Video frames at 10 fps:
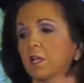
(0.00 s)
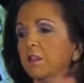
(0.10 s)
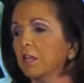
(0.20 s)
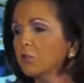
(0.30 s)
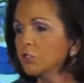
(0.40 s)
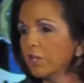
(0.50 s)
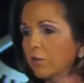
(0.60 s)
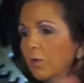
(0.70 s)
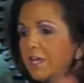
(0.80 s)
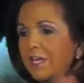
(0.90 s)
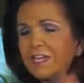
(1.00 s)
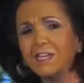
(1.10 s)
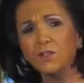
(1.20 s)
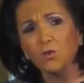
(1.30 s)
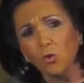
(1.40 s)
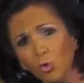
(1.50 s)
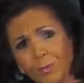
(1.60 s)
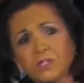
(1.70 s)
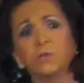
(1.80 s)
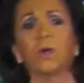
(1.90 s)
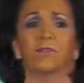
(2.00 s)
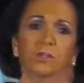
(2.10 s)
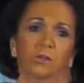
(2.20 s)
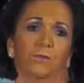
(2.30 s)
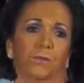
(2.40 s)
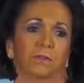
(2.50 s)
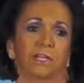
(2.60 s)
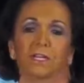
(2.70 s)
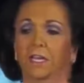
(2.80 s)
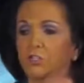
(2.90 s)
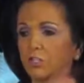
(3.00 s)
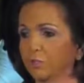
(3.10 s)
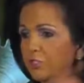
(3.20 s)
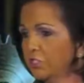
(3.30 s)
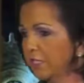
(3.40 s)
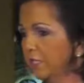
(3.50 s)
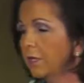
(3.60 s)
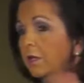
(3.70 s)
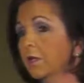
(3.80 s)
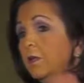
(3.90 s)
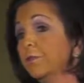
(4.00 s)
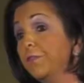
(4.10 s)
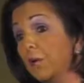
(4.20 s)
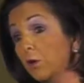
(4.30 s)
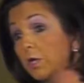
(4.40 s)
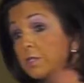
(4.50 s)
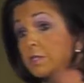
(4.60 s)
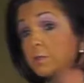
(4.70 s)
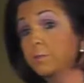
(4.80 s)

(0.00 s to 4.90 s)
they're generating enormous revenue for the litigation machine. Fairness